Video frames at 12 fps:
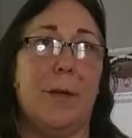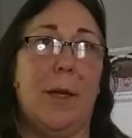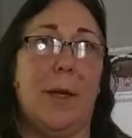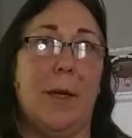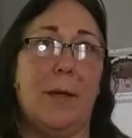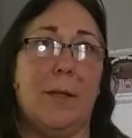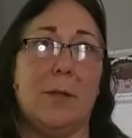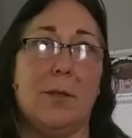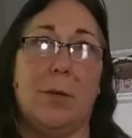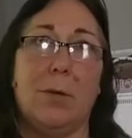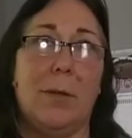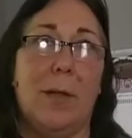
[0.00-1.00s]
and it
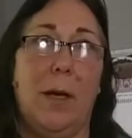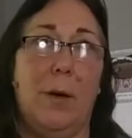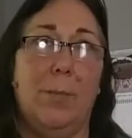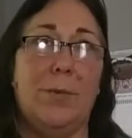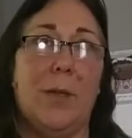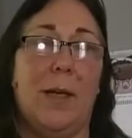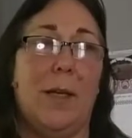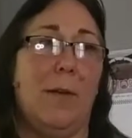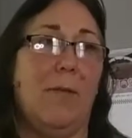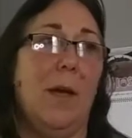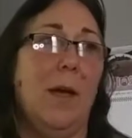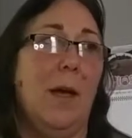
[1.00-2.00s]
totally helps. And
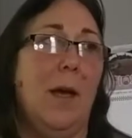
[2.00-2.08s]
if